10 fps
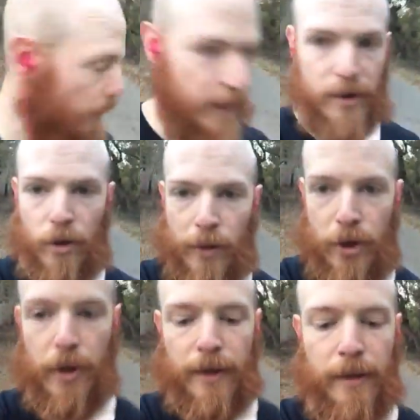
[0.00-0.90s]

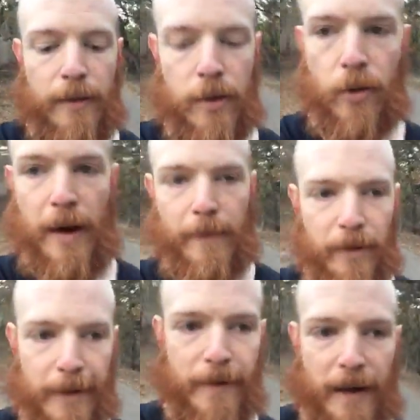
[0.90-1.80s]
intuition and
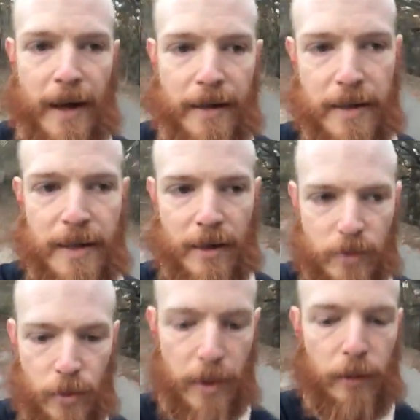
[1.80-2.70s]
crap like that, and it
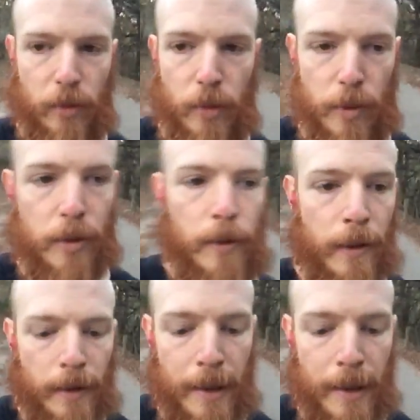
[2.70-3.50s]
sounds really woo-woo,